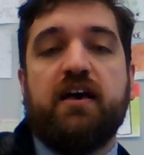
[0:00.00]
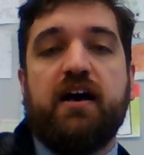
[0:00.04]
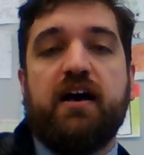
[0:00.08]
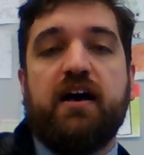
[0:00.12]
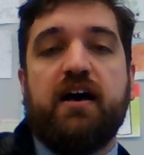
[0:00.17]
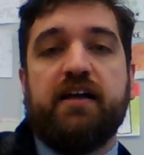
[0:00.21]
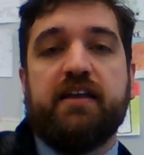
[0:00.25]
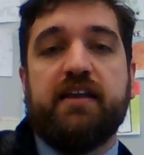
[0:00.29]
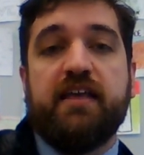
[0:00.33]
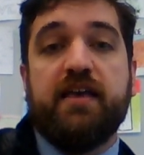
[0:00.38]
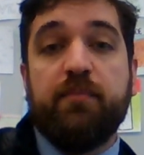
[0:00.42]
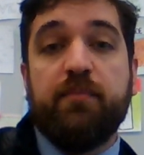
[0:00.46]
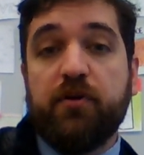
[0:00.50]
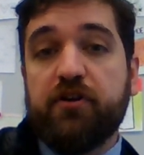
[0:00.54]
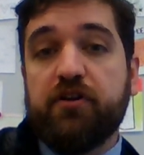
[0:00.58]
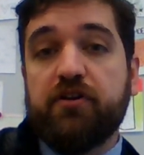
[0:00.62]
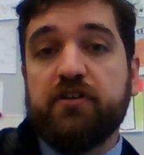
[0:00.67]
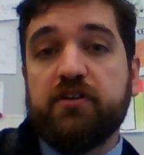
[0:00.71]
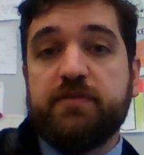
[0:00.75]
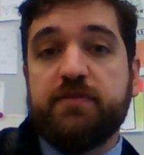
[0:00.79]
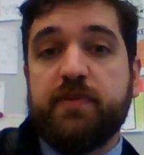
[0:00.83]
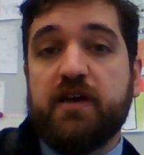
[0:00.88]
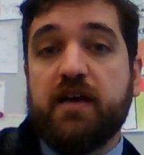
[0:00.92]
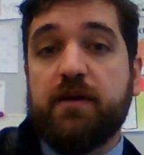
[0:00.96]
an
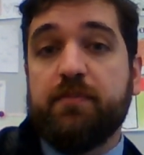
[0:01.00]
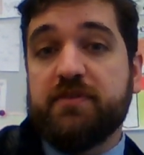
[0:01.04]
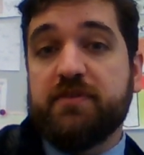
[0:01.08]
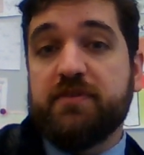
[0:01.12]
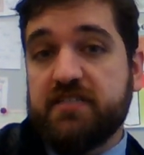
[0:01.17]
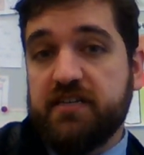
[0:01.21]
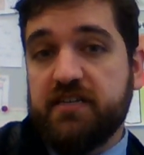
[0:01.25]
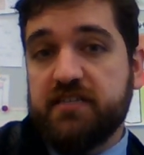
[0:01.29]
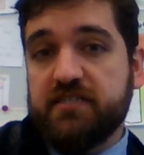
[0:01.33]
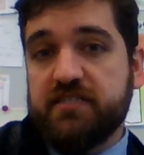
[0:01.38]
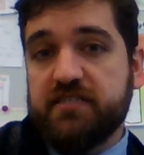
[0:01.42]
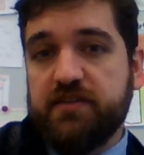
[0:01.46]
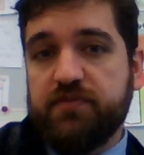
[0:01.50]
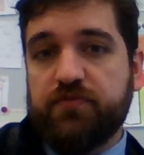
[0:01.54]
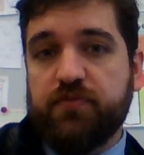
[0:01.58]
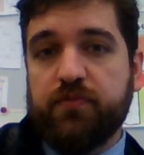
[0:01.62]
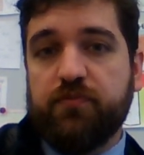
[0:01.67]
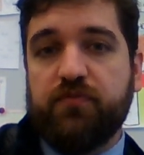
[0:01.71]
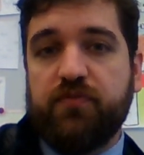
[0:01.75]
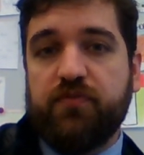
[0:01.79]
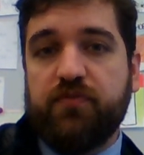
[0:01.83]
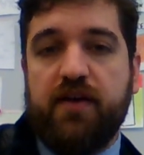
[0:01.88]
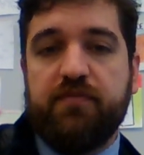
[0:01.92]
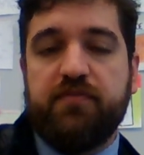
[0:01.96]
immigrant to become a citizen
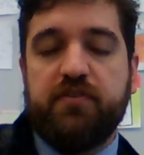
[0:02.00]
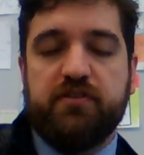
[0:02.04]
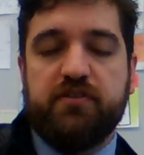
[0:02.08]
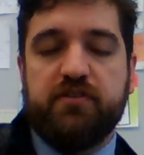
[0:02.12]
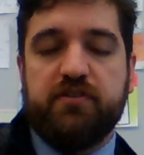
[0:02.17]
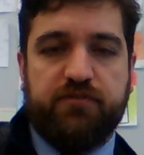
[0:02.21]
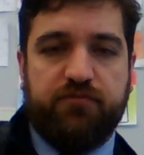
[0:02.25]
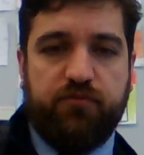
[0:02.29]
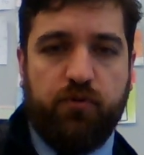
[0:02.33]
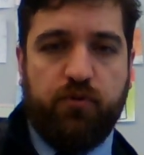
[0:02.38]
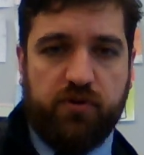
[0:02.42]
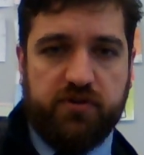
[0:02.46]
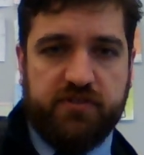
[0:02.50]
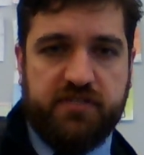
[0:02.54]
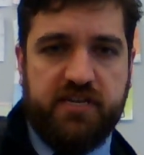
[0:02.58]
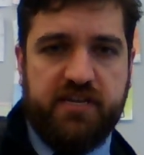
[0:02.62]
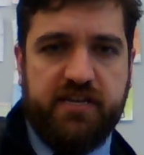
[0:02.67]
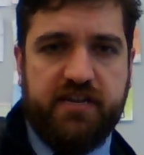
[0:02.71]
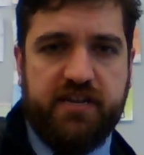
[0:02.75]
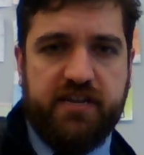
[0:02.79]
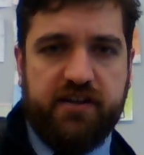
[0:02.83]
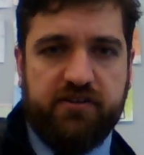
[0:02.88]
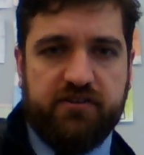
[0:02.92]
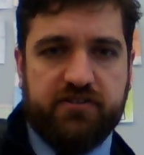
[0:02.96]
from 5 years to
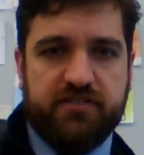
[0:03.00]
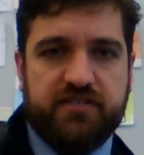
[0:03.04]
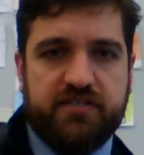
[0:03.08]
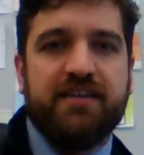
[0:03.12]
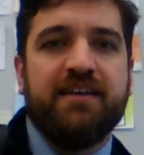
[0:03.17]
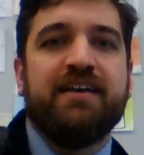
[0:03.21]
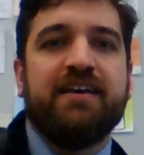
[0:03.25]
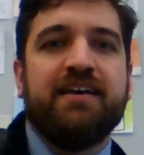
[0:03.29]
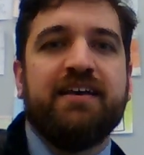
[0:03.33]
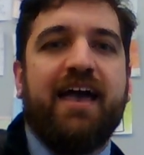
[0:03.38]
14 years.